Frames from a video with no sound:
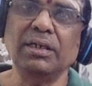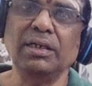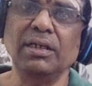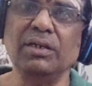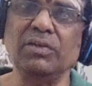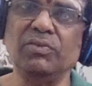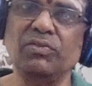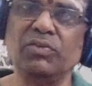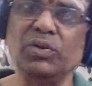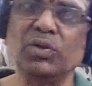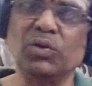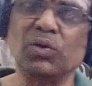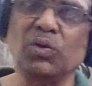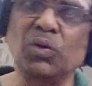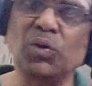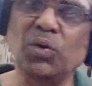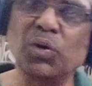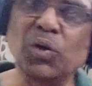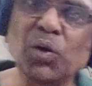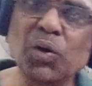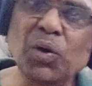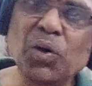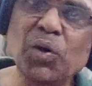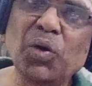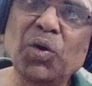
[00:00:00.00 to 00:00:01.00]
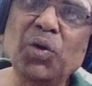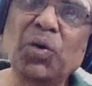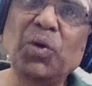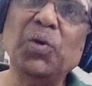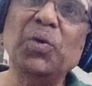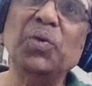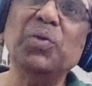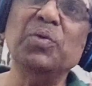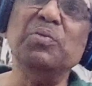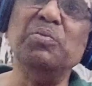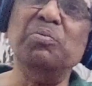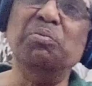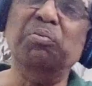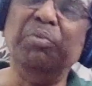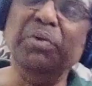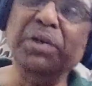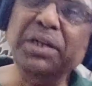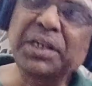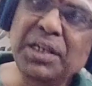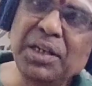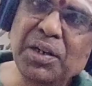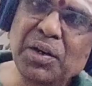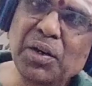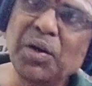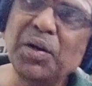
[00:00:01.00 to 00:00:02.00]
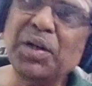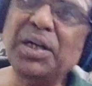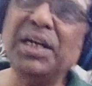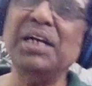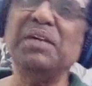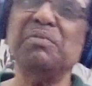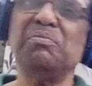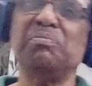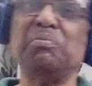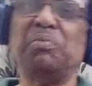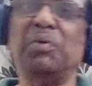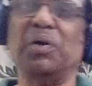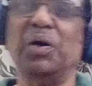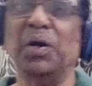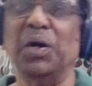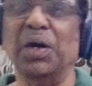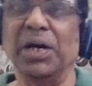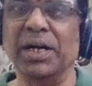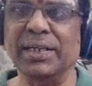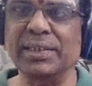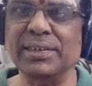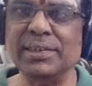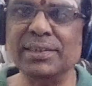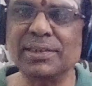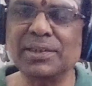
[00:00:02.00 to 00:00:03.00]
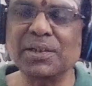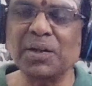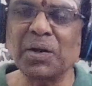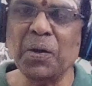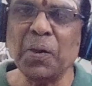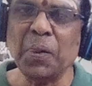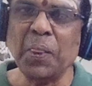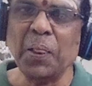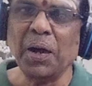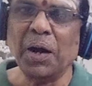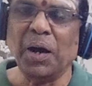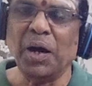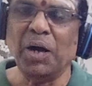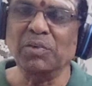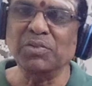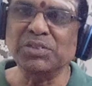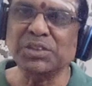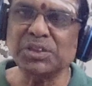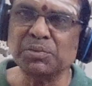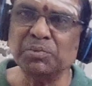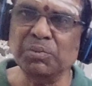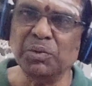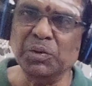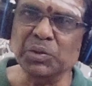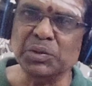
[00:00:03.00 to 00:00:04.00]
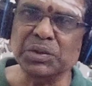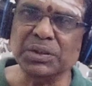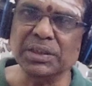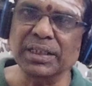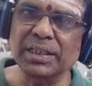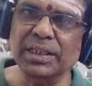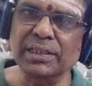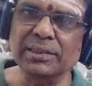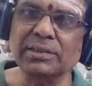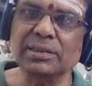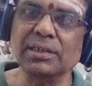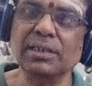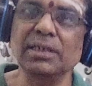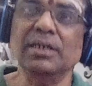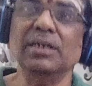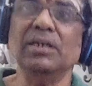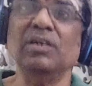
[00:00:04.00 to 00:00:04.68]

If you go beyond a point of smoothness,